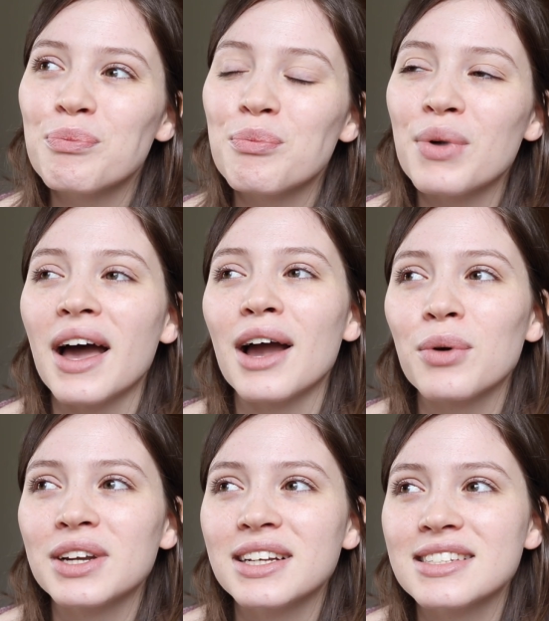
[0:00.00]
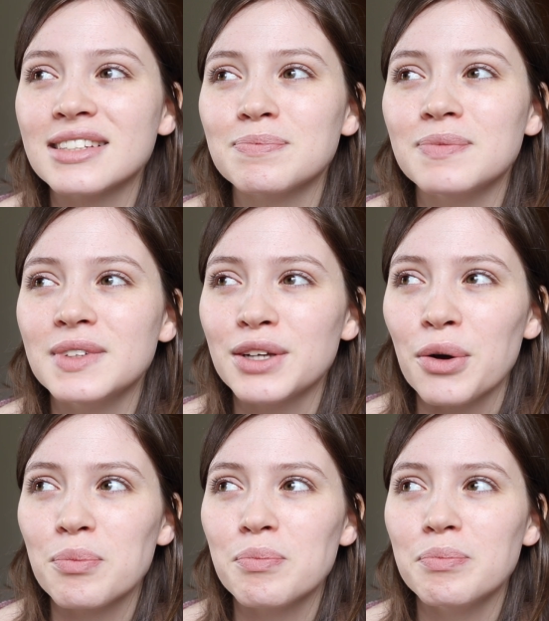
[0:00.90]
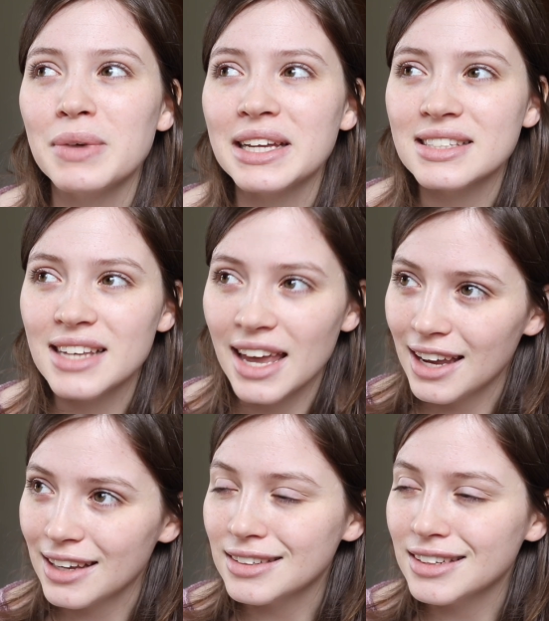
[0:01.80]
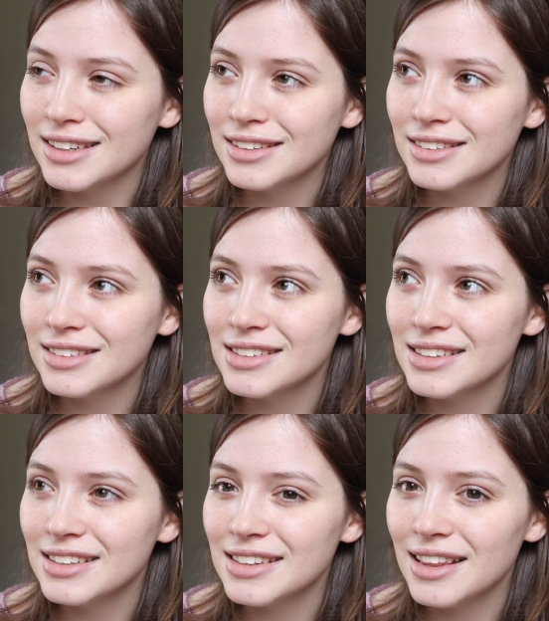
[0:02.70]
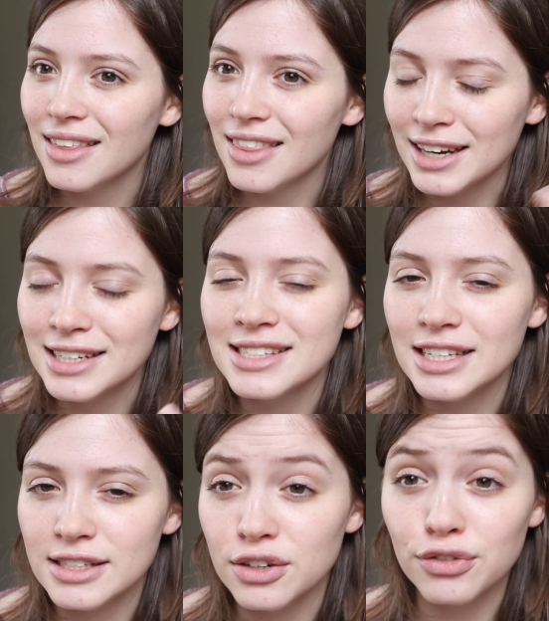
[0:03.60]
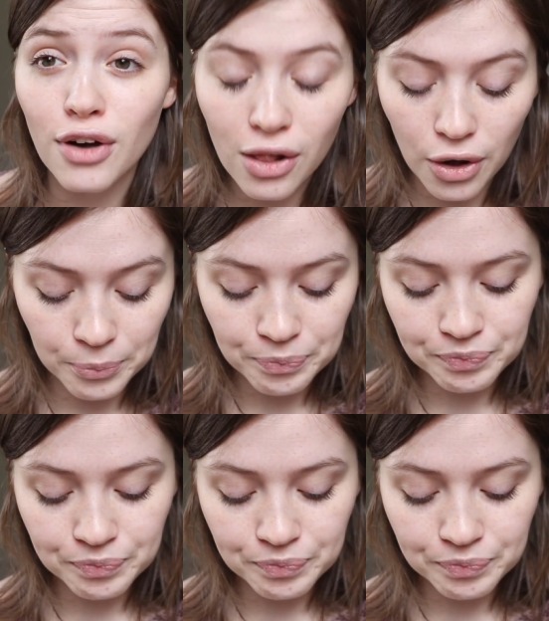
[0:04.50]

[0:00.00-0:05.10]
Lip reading: But I wanted to, maintain that it's easy to follow.